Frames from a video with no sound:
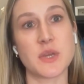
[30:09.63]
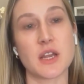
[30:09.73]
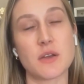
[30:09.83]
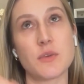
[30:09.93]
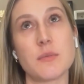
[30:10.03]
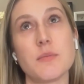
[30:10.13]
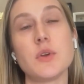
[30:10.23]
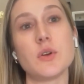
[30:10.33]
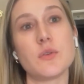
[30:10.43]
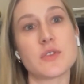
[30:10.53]
So we
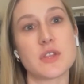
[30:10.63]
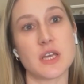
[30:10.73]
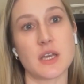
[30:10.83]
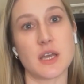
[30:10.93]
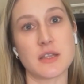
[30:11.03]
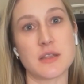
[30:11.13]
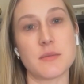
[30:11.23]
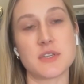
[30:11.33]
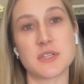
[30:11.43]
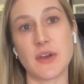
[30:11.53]
moved the
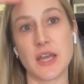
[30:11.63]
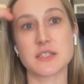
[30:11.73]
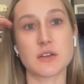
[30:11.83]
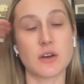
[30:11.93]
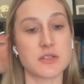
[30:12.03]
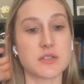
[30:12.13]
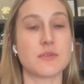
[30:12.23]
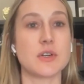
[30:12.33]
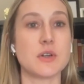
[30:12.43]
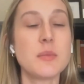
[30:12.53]
device across
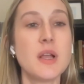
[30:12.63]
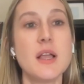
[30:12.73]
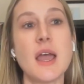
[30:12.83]
the room.